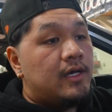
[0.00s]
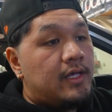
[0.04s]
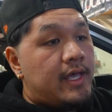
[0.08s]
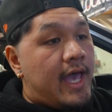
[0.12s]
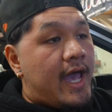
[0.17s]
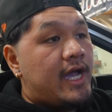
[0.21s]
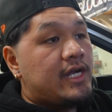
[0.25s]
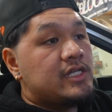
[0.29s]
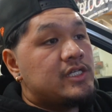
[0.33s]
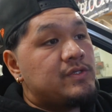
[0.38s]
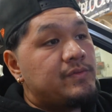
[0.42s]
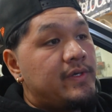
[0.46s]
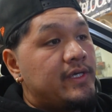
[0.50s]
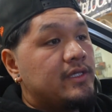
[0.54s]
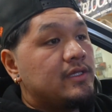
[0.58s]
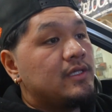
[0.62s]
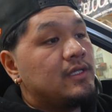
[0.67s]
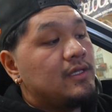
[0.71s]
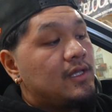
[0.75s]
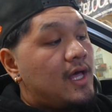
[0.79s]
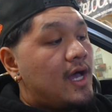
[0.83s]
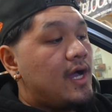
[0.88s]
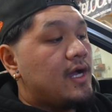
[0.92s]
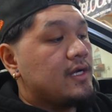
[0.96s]
actuate the
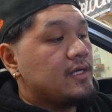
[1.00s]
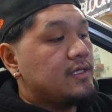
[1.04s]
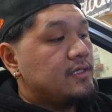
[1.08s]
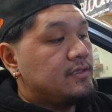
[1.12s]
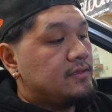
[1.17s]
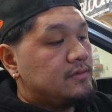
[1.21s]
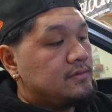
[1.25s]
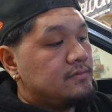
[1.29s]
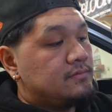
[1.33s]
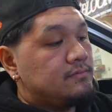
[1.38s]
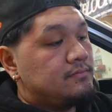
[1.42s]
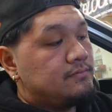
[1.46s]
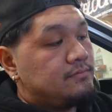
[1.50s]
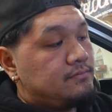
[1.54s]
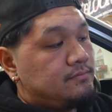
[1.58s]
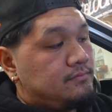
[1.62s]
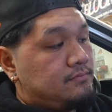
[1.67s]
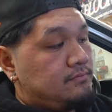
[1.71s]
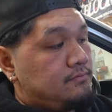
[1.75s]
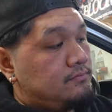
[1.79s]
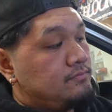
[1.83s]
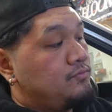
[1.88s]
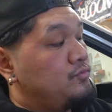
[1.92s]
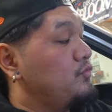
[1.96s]
lock
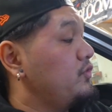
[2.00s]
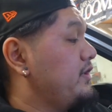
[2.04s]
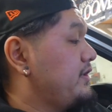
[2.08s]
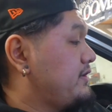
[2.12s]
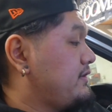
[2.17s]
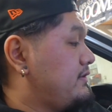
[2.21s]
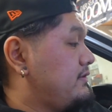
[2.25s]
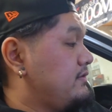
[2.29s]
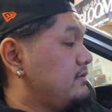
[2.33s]
with